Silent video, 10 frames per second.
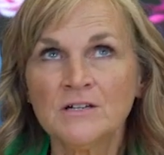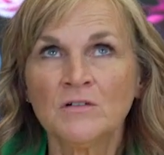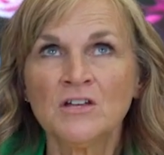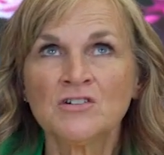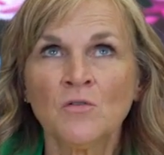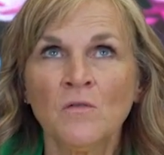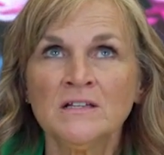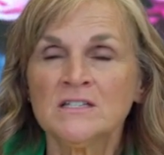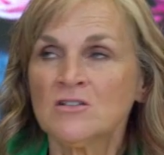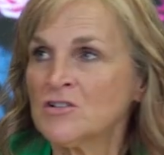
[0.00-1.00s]
There's
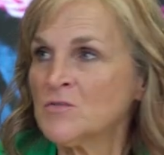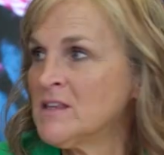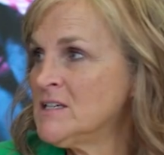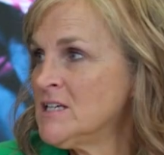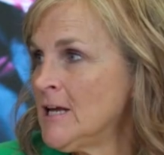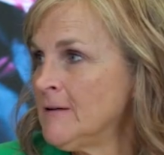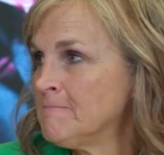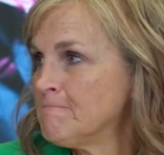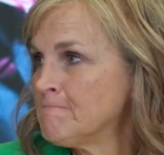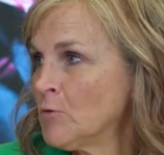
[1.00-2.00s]
one starts with a D,
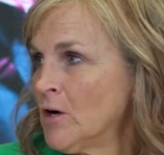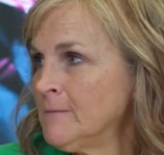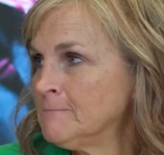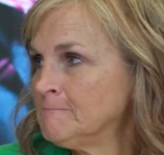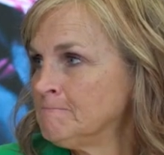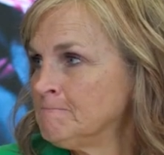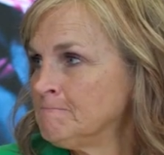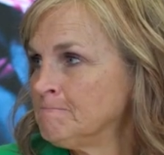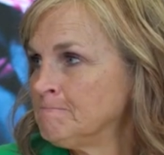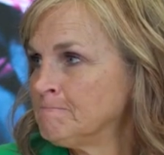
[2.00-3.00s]
right?
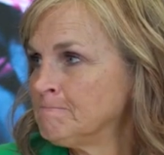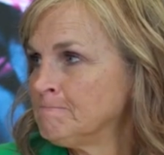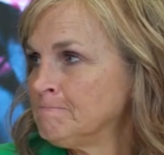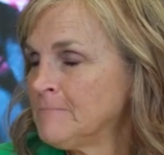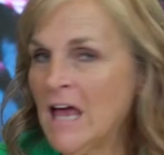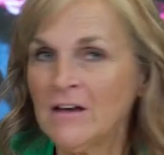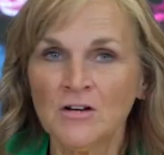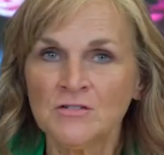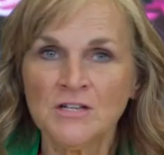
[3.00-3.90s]
I don't know.